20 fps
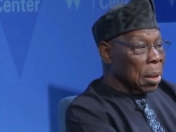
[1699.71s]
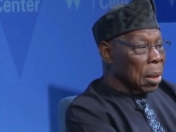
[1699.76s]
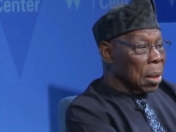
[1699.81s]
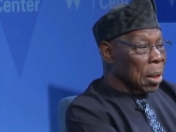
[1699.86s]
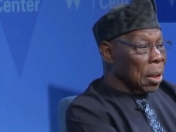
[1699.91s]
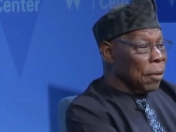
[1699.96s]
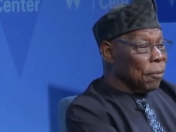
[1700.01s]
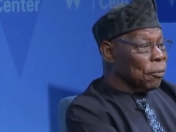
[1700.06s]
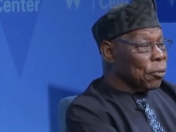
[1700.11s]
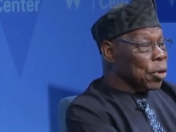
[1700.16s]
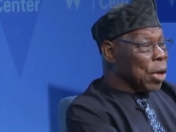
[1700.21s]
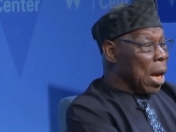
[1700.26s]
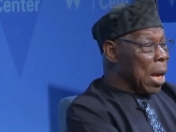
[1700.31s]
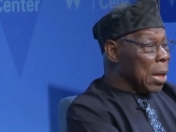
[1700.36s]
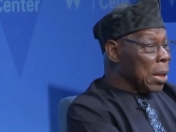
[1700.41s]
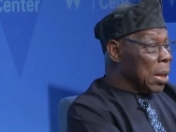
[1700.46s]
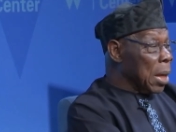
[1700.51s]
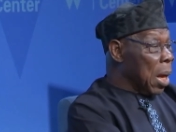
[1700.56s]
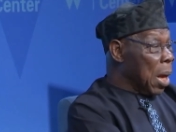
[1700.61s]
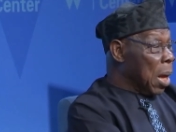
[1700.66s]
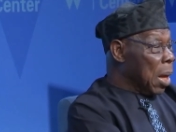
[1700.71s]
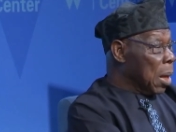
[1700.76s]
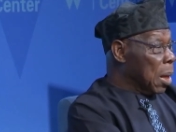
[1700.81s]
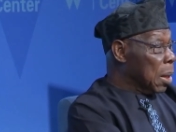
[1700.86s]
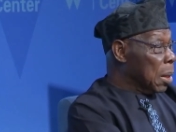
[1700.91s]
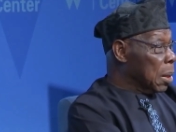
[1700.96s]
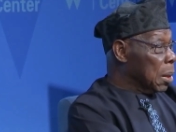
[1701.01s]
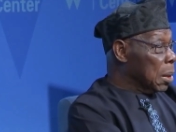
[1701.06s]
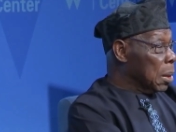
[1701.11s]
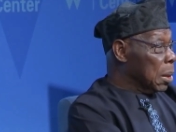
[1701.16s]
If China
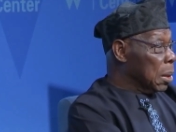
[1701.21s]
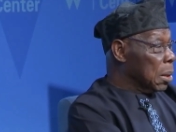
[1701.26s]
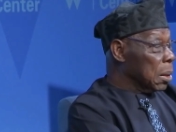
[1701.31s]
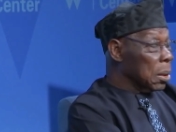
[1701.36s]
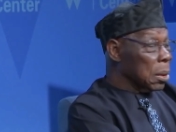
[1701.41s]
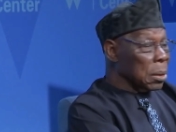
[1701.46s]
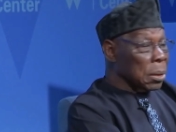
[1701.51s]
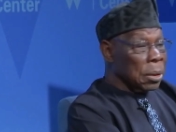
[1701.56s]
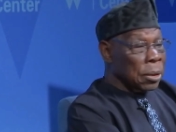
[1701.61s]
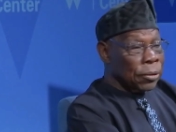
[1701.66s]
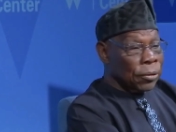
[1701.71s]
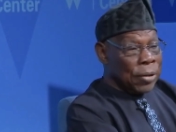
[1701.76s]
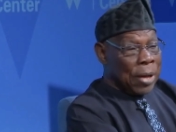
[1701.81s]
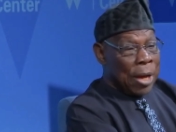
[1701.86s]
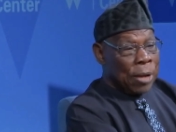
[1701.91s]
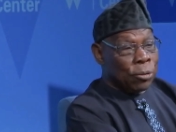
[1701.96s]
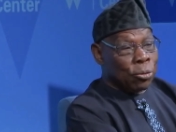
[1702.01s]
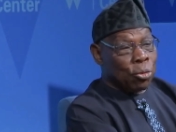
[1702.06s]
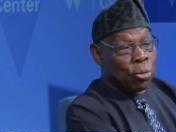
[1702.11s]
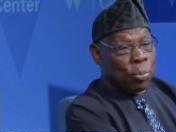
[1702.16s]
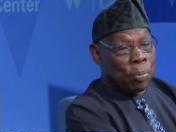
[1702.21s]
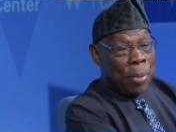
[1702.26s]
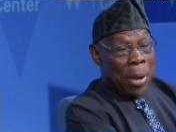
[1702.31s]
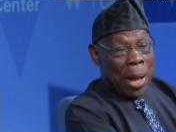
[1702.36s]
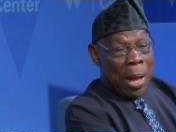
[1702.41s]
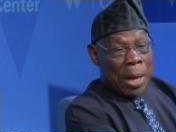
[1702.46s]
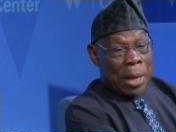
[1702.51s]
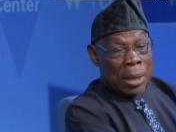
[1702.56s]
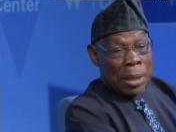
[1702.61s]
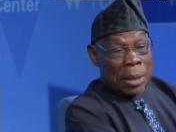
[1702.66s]
decides to
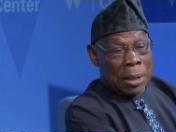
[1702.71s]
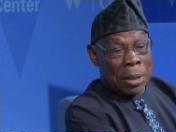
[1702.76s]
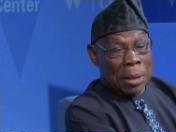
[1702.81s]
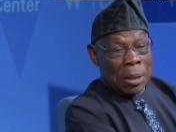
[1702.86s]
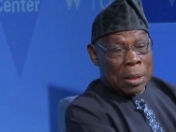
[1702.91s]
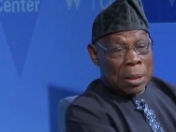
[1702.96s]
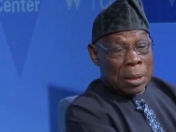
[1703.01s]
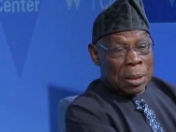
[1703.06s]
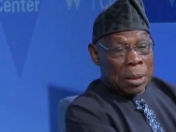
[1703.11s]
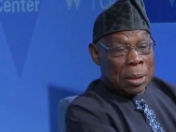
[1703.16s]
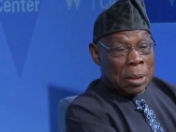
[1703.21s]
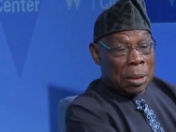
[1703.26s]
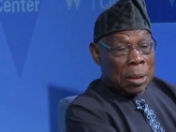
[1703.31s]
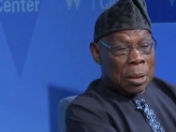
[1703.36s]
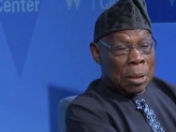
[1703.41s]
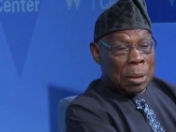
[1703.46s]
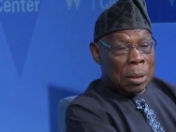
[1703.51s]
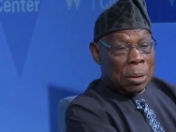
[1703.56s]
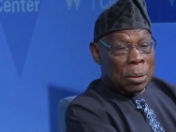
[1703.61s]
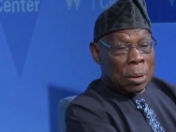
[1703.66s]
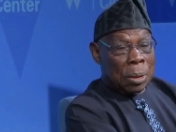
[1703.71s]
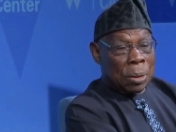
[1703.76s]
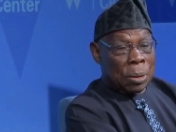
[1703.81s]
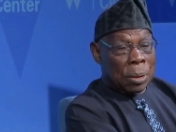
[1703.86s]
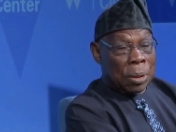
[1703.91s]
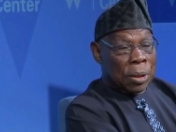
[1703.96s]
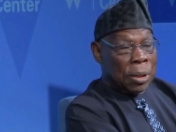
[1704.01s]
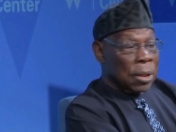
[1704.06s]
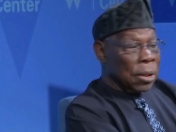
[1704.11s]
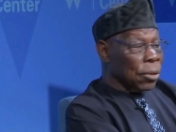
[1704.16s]
buy
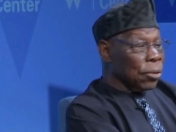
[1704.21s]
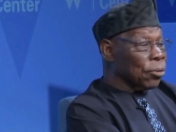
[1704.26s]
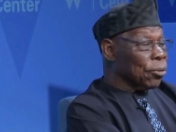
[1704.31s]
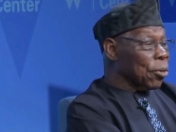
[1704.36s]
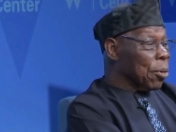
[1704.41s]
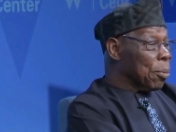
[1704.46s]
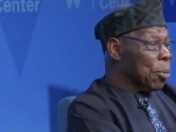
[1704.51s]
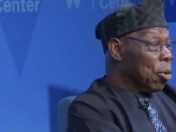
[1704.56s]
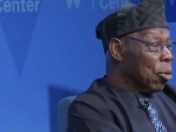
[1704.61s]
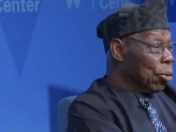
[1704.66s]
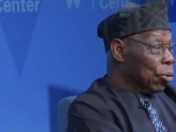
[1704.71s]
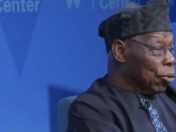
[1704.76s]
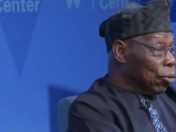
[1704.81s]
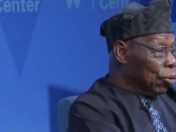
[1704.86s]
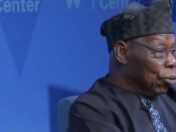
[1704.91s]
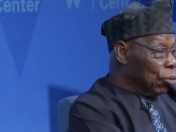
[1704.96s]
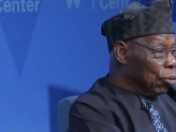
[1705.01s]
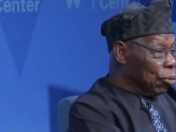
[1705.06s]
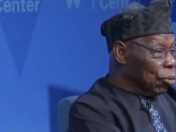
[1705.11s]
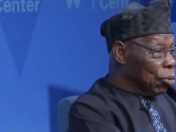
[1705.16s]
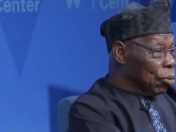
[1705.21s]
things from us,